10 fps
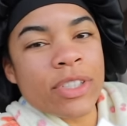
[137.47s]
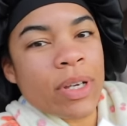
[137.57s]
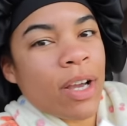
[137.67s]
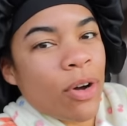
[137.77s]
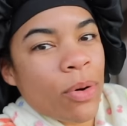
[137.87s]
So
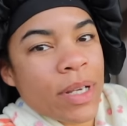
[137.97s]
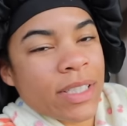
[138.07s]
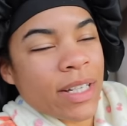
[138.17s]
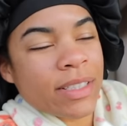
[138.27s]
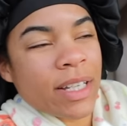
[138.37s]
I always
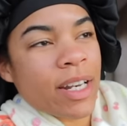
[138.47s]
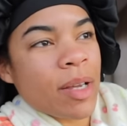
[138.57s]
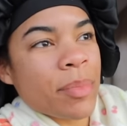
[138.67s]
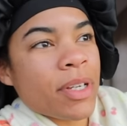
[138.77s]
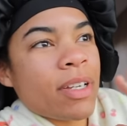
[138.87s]
like to get
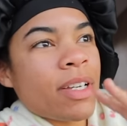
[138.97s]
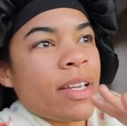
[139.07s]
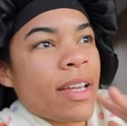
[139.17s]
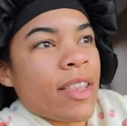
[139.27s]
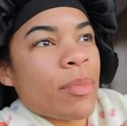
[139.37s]
up
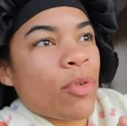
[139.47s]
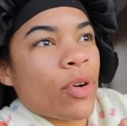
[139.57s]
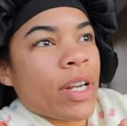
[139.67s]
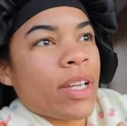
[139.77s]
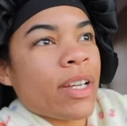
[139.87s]
in the
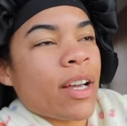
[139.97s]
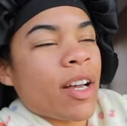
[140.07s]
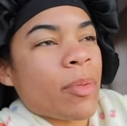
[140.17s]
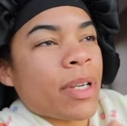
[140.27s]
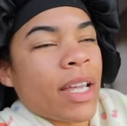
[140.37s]
morning.
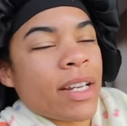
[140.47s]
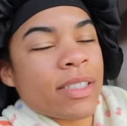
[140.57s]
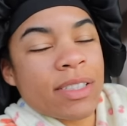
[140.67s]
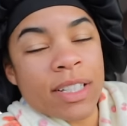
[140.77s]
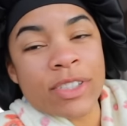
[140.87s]
Um, and again,
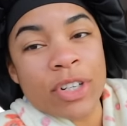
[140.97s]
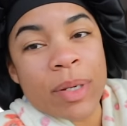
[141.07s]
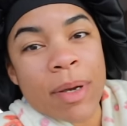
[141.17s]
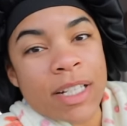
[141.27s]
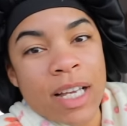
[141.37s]
6:30
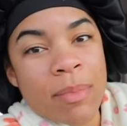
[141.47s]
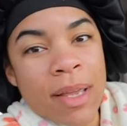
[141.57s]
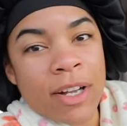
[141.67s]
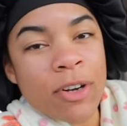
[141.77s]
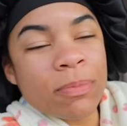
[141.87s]
my time
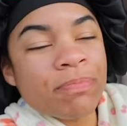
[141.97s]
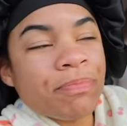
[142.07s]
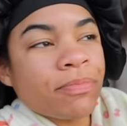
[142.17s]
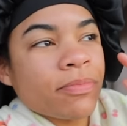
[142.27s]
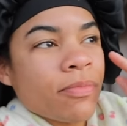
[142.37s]
back home.
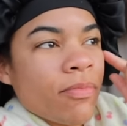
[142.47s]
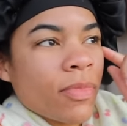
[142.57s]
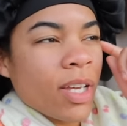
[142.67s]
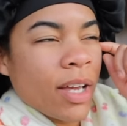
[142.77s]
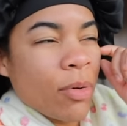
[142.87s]

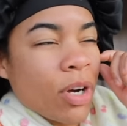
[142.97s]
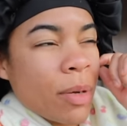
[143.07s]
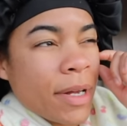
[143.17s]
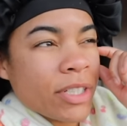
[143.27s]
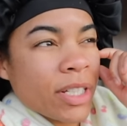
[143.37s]
I woke
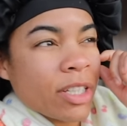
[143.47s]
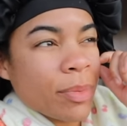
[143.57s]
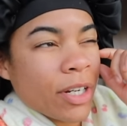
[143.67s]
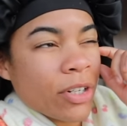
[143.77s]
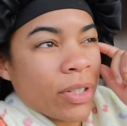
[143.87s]
up actually a little
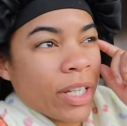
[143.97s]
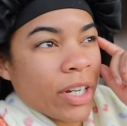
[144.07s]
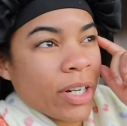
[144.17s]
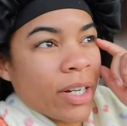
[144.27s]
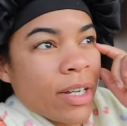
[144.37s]
bit
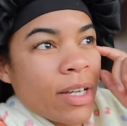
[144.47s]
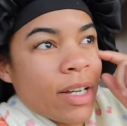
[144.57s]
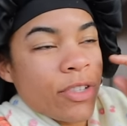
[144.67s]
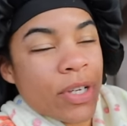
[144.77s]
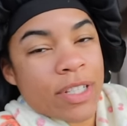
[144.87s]
earlier
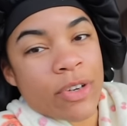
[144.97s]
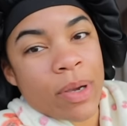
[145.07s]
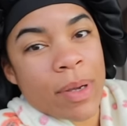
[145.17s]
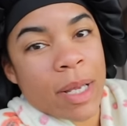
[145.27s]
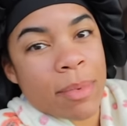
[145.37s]
because you guys know I
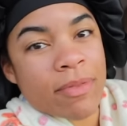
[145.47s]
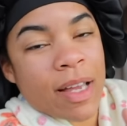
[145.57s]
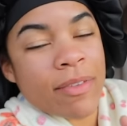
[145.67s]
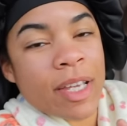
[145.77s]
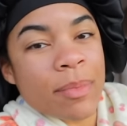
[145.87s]
wake up at
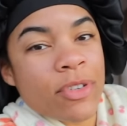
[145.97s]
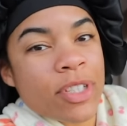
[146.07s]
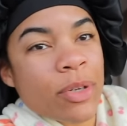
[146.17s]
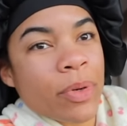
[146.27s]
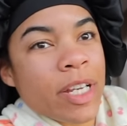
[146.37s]
5 a.m.
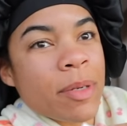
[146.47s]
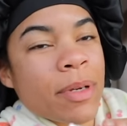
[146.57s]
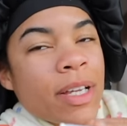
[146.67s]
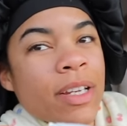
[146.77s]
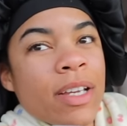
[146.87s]
usually to read,
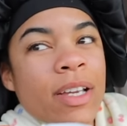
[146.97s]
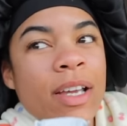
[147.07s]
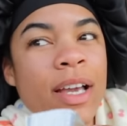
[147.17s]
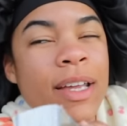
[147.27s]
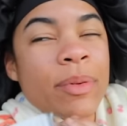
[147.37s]
but
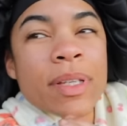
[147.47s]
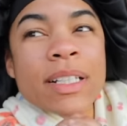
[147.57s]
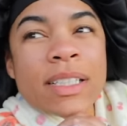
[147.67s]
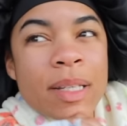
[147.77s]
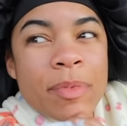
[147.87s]
I didn't really
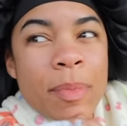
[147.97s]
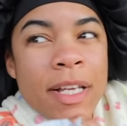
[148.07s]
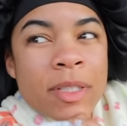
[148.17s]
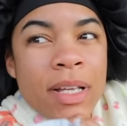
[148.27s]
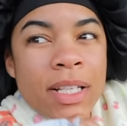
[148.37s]
sleep the
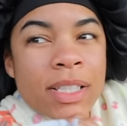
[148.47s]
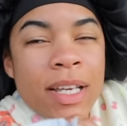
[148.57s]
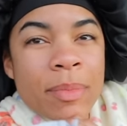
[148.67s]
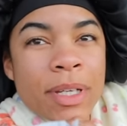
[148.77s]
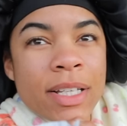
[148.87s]
best last
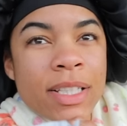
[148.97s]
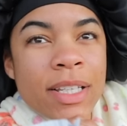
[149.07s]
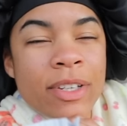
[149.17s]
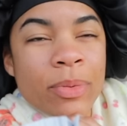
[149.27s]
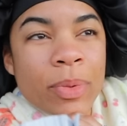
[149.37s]
night because I
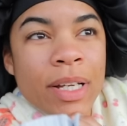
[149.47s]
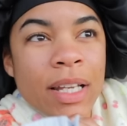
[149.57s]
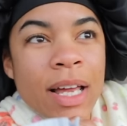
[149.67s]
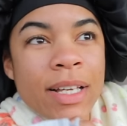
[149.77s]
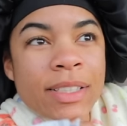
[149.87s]
didn't
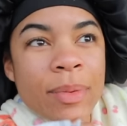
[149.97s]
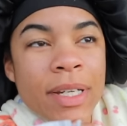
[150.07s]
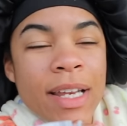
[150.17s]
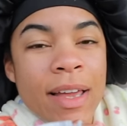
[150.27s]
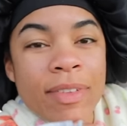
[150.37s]
realize that we
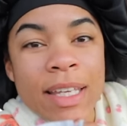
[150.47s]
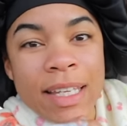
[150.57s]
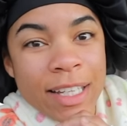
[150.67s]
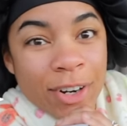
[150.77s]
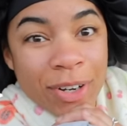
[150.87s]
didn't have the
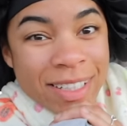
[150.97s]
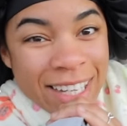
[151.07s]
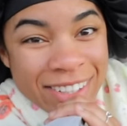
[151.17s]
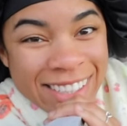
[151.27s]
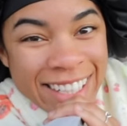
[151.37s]
heat on
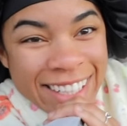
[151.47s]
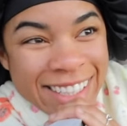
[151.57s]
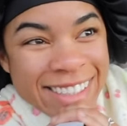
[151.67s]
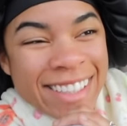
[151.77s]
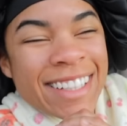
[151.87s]

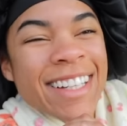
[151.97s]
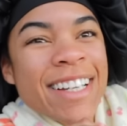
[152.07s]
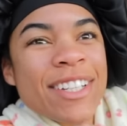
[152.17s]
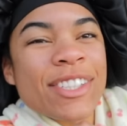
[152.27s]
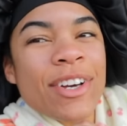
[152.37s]
downstairs.
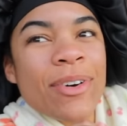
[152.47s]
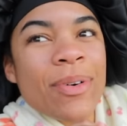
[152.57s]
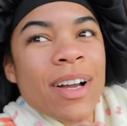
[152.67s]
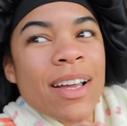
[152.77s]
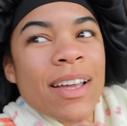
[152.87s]

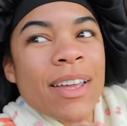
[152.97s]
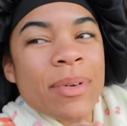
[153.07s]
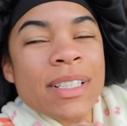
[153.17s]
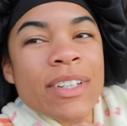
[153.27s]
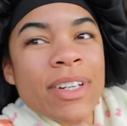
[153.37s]
So it
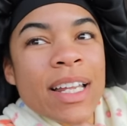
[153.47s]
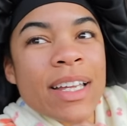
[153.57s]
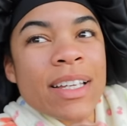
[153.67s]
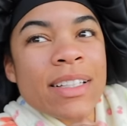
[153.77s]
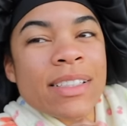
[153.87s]
was literally
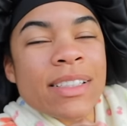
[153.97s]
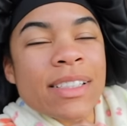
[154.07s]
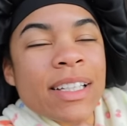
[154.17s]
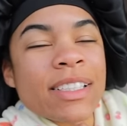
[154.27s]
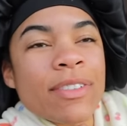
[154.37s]
like
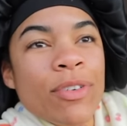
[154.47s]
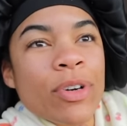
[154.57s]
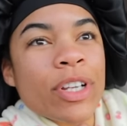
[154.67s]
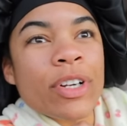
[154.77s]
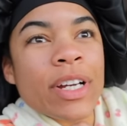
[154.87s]

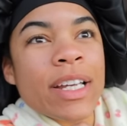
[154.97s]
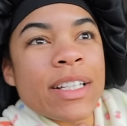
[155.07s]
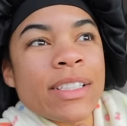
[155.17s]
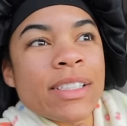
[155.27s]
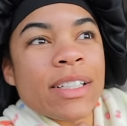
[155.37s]
64
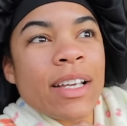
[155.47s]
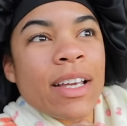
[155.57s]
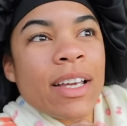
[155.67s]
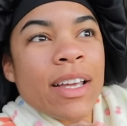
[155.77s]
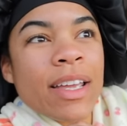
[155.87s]
degrees
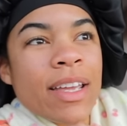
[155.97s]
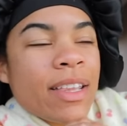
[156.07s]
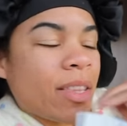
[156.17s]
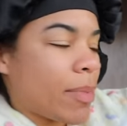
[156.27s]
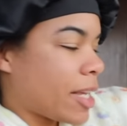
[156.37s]

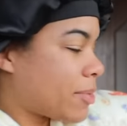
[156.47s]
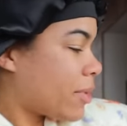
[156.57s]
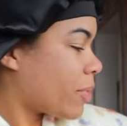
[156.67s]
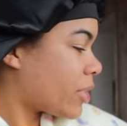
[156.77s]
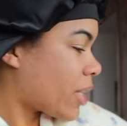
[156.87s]
in the
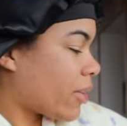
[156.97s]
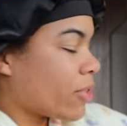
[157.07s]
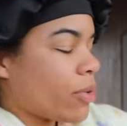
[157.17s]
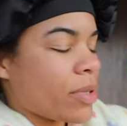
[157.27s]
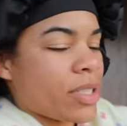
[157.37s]
basement, which I
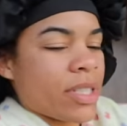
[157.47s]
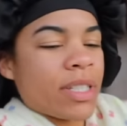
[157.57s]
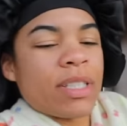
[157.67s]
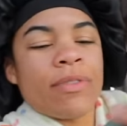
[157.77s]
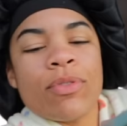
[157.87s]
don't know what
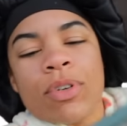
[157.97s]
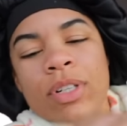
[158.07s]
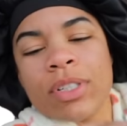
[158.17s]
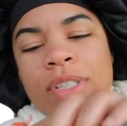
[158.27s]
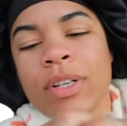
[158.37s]

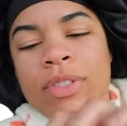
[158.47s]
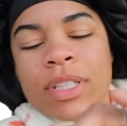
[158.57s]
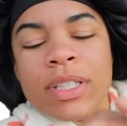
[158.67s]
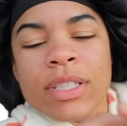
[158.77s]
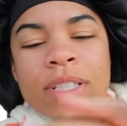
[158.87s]
64
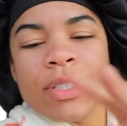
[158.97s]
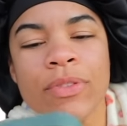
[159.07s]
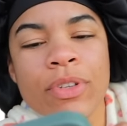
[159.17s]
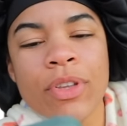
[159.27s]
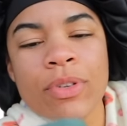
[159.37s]
Celsius is
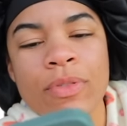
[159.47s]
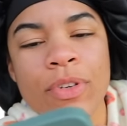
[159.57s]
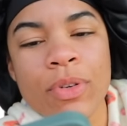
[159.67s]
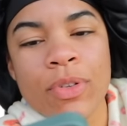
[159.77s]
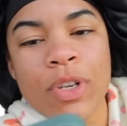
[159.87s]
for those of
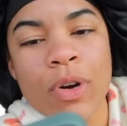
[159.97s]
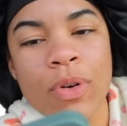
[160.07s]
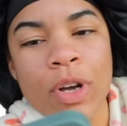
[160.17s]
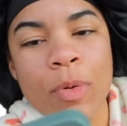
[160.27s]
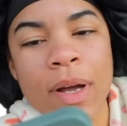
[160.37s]
you who
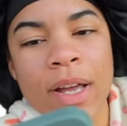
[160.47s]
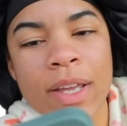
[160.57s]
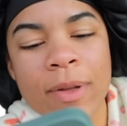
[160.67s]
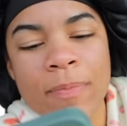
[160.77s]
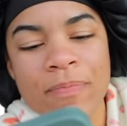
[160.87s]
don't go
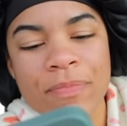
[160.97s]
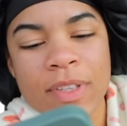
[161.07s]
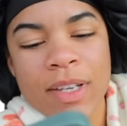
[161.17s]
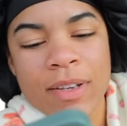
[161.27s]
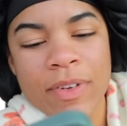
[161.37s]
by
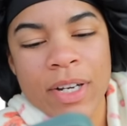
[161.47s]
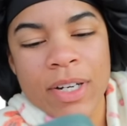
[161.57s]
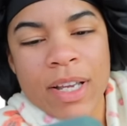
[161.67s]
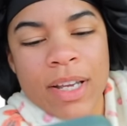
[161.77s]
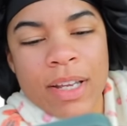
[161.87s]

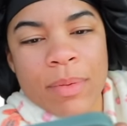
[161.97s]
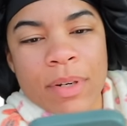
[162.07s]
Fahrenheit.